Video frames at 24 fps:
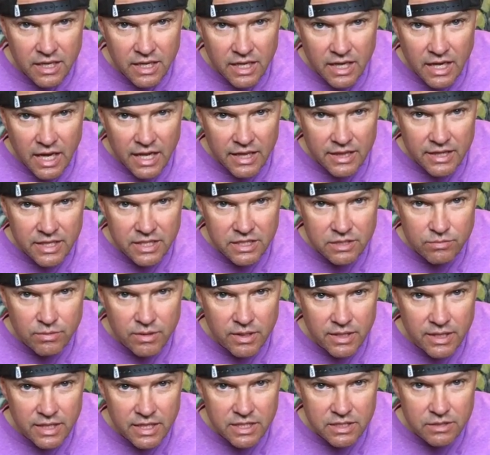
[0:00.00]
you got this
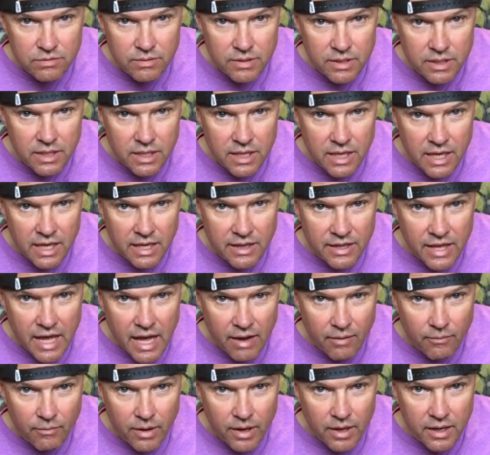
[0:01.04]
one, and
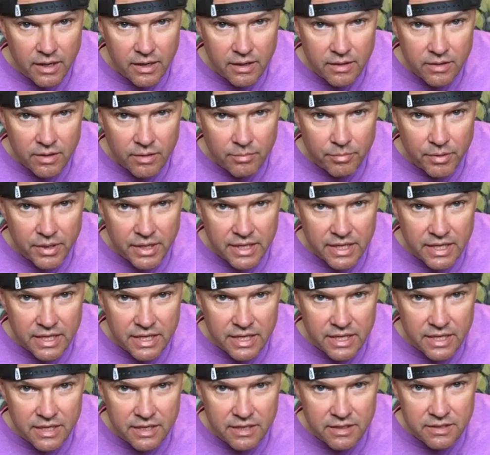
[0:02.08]
that one. Your
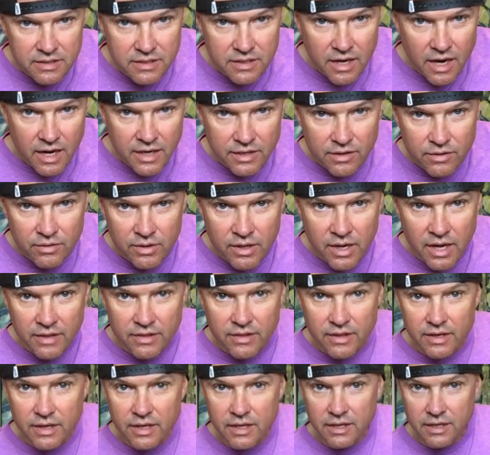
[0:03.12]
pinky not doing
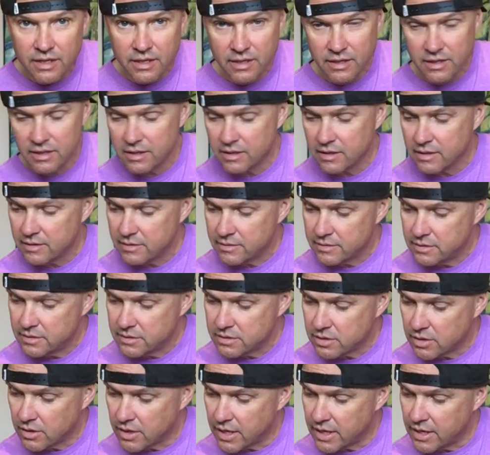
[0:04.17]
nothing.
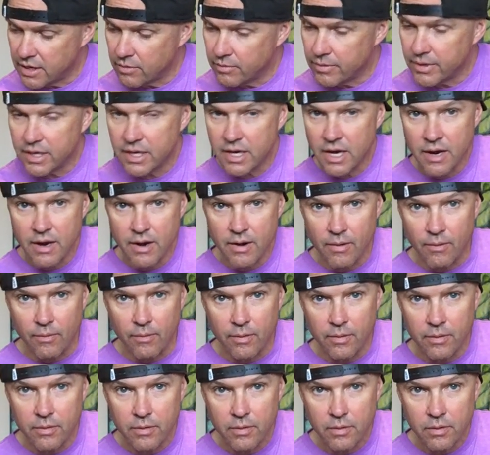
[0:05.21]
So here we
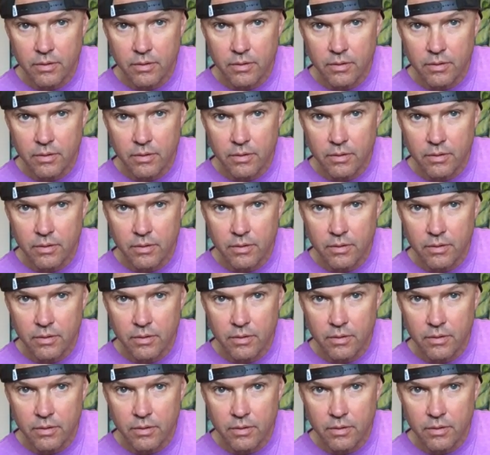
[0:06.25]
go.